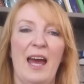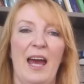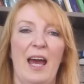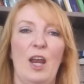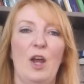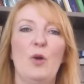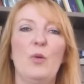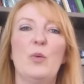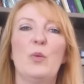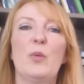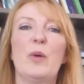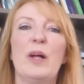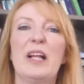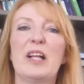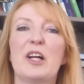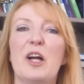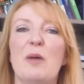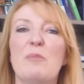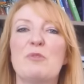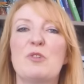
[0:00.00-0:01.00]
Hello and
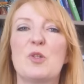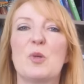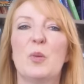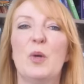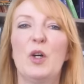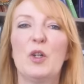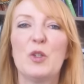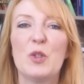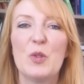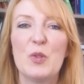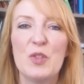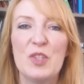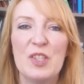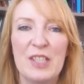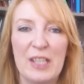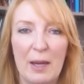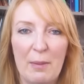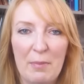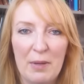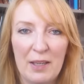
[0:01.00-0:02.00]
welcome to all you
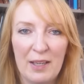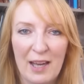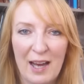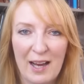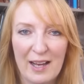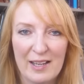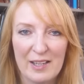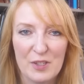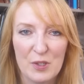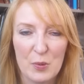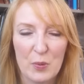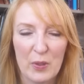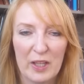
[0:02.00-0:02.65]
Geminis.